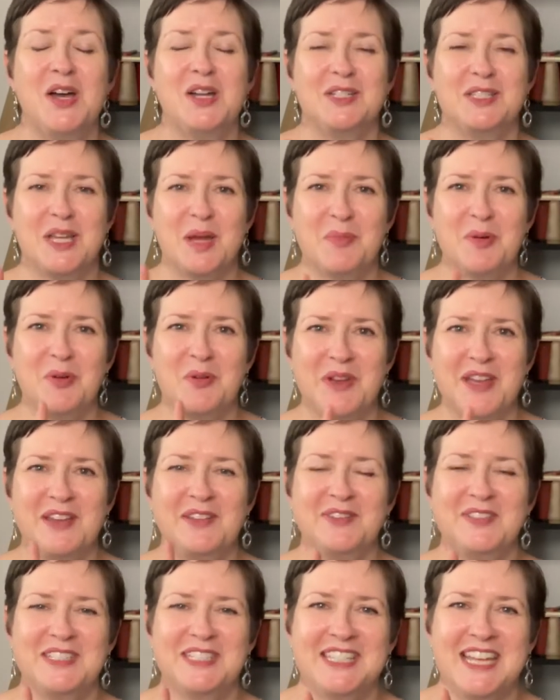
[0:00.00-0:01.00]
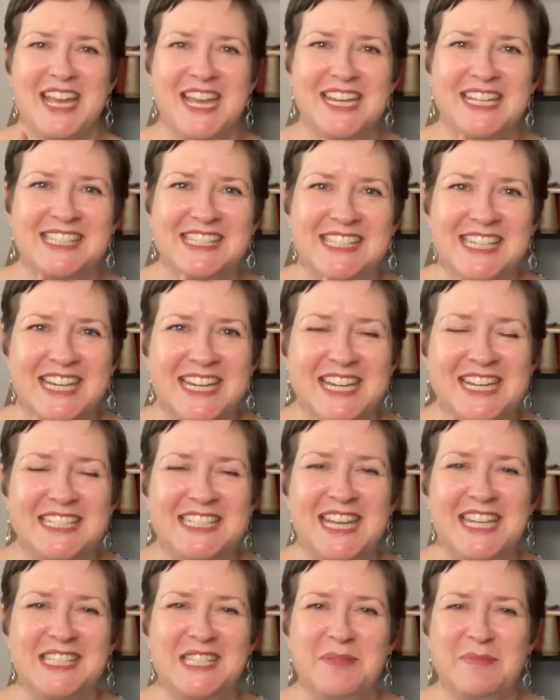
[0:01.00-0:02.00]
double weave takes a
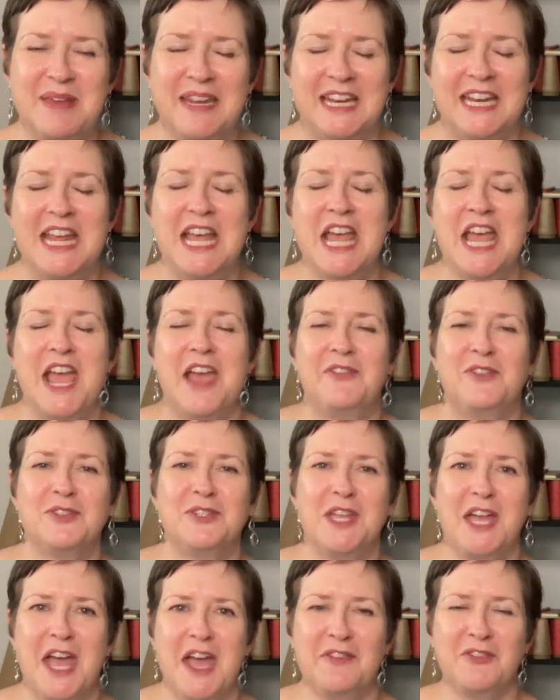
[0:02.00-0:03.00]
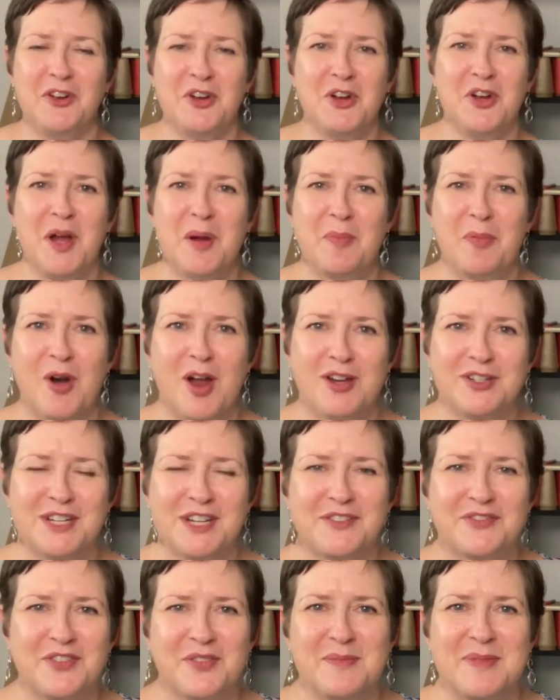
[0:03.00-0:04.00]
takes a minute. If there's ever a
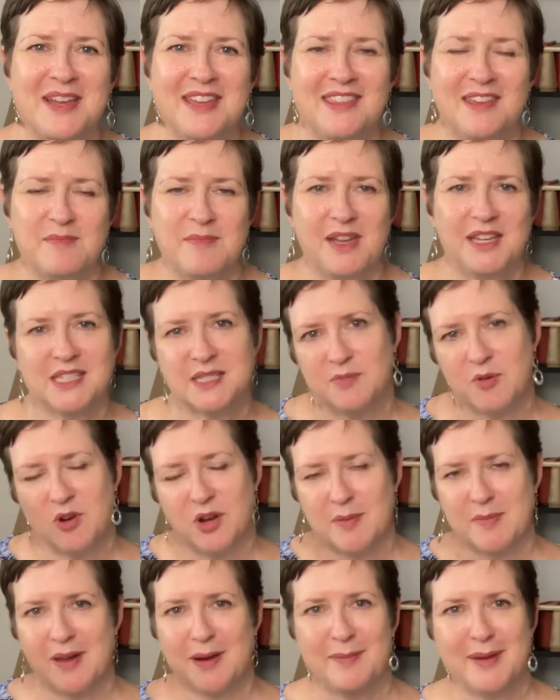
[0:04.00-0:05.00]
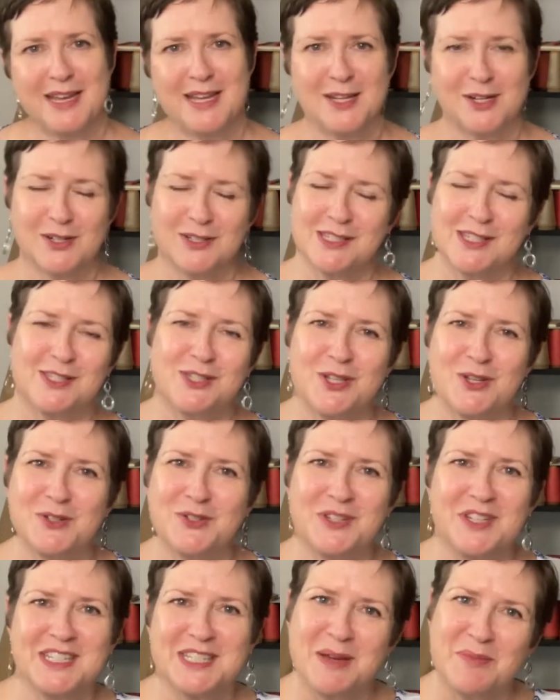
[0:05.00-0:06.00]
project for me that makes smoke come out of my ears, it's
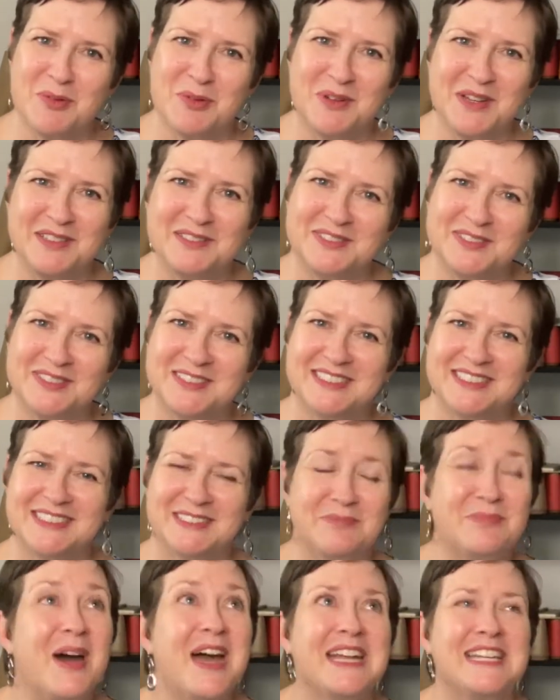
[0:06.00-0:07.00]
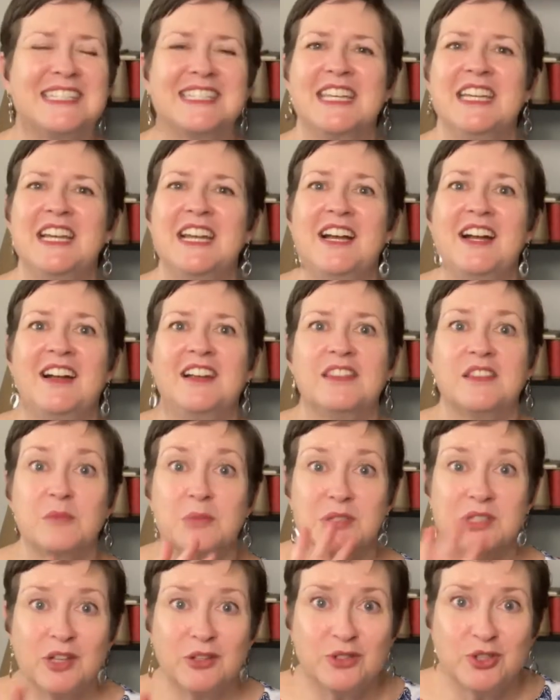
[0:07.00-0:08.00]
usually double weave. But the
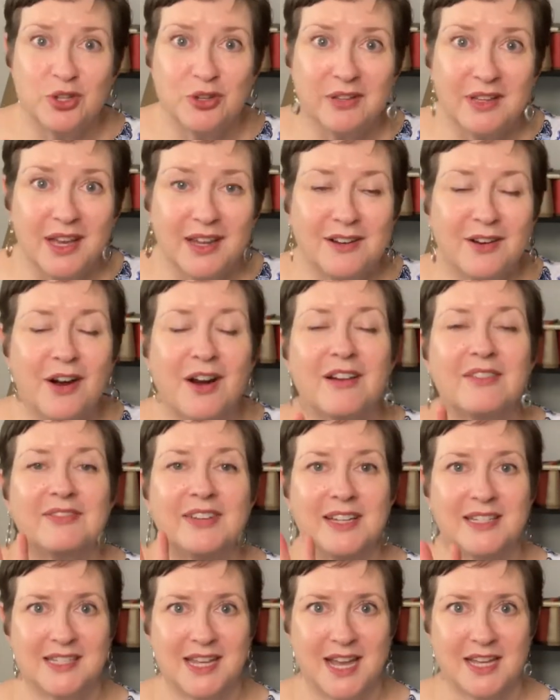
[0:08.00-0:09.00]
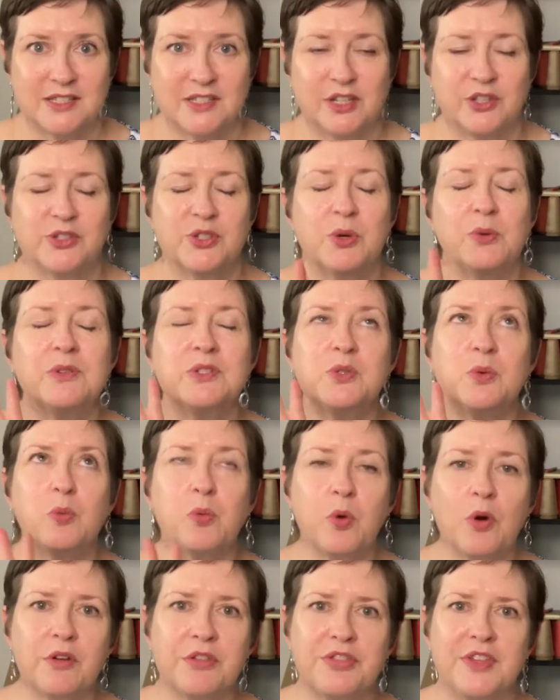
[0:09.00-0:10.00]
results you can get are fantastic. So it's
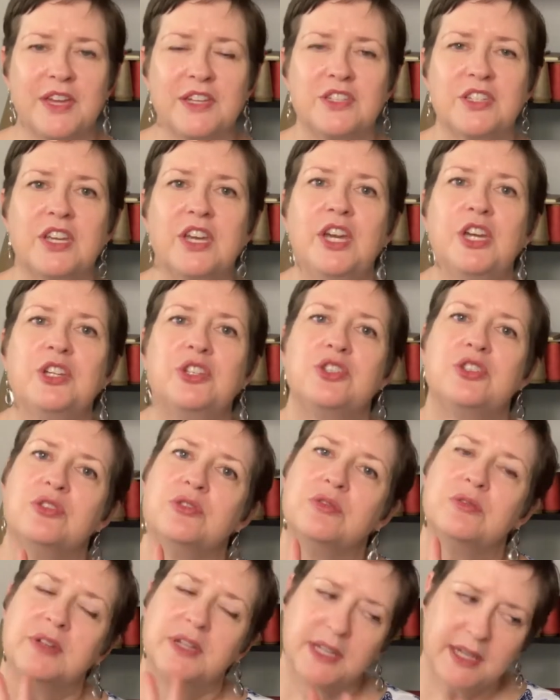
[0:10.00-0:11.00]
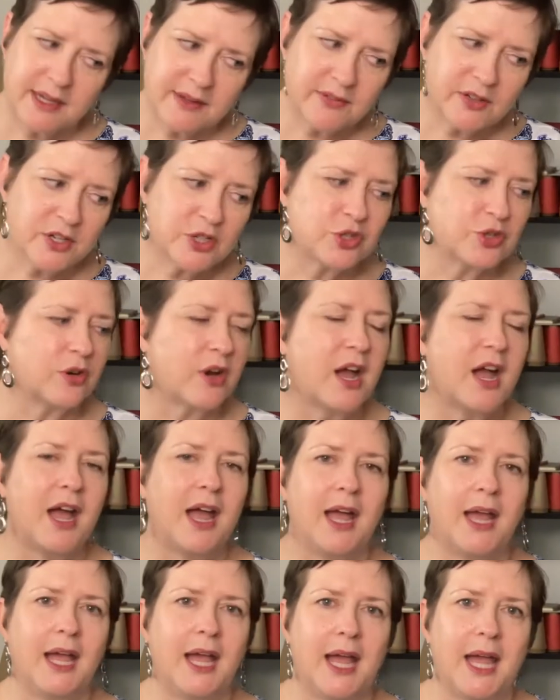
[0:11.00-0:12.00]
worth it to give it a
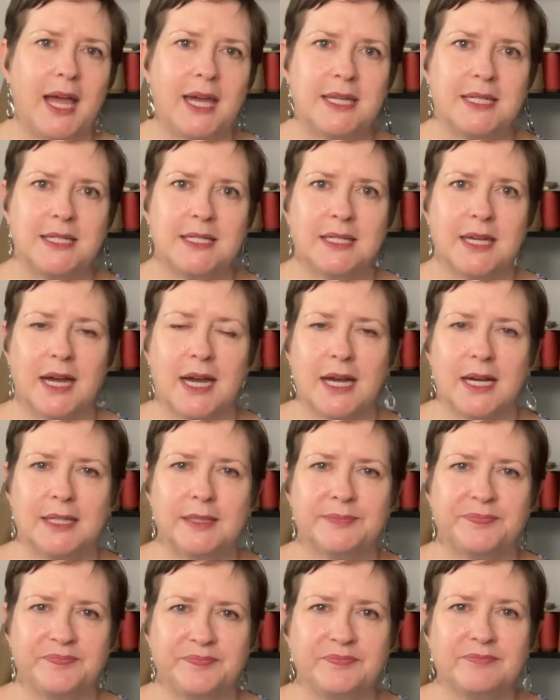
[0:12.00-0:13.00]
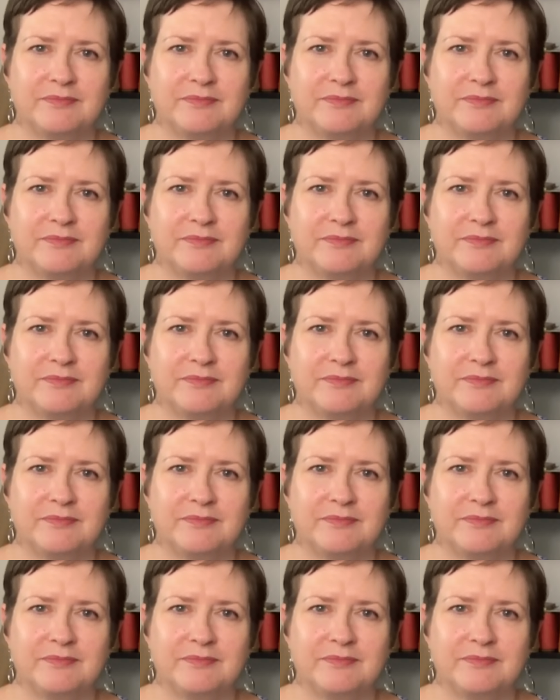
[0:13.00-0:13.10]
try and um,